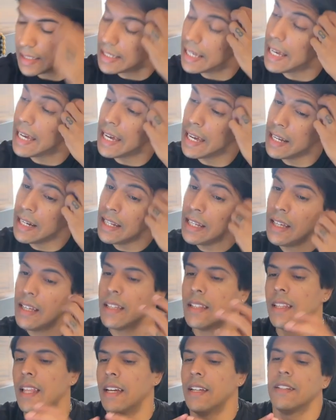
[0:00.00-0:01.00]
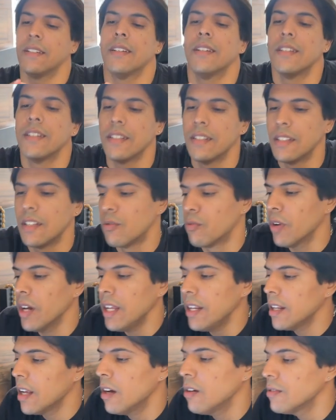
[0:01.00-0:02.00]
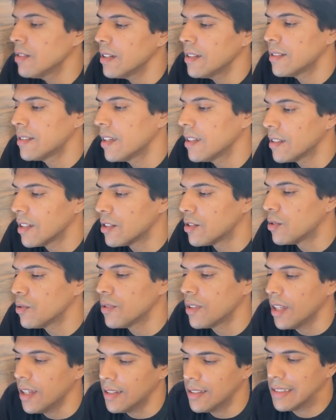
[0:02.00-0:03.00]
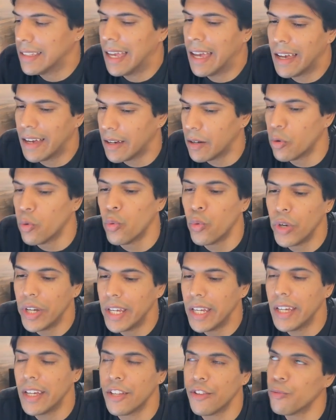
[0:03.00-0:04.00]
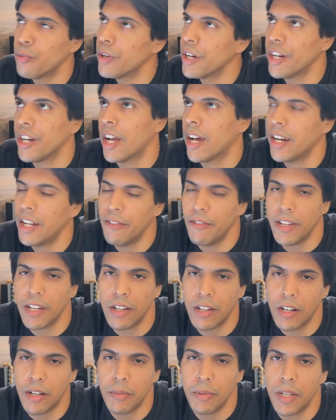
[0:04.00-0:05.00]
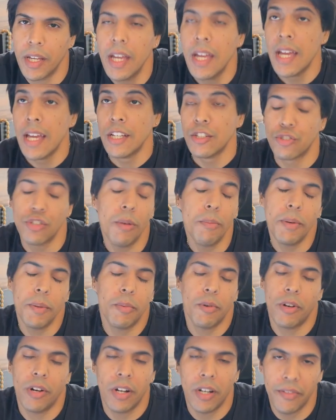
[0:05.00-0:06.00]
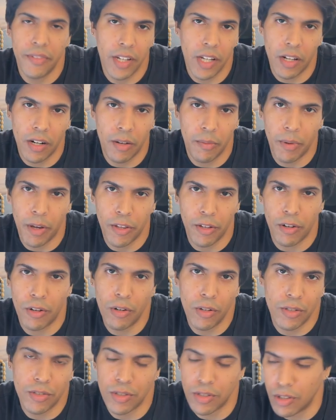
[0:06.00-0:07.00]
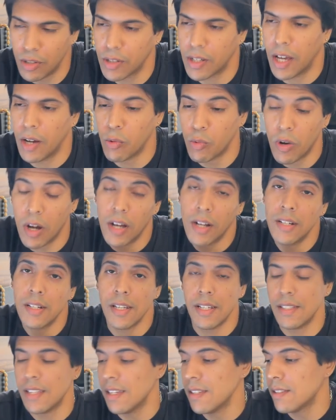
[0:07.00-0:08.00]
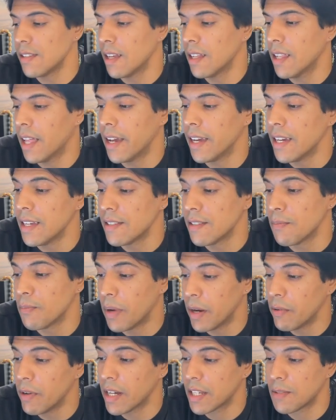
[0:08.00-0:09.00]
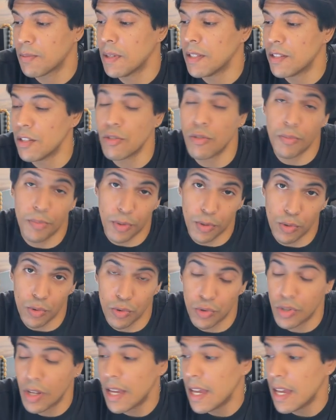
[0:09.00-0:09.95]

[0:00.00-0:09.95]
any like right now they say the two things that we're not even gonna be, some people are not even gonna bother to look at. One, they say like it's very expensive to produce,